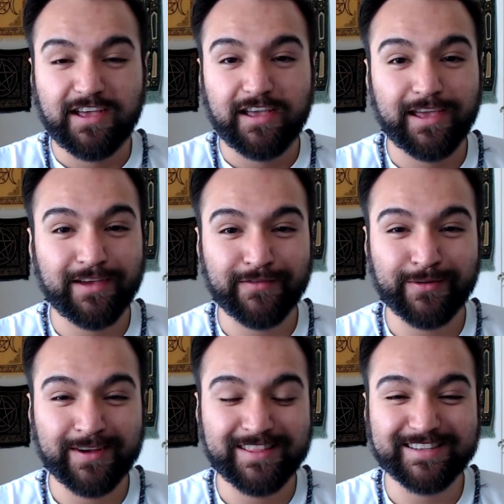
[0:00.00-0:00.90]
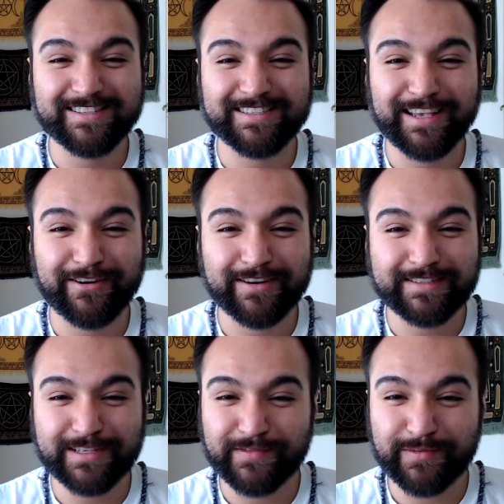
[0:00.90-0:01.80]
Hey everyone, this is Eric
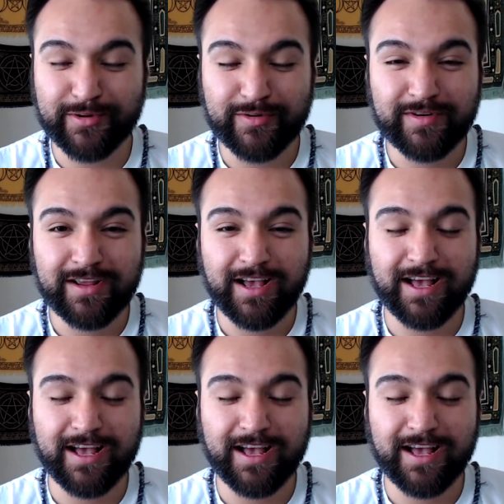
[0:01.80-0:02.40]
Silvermoon.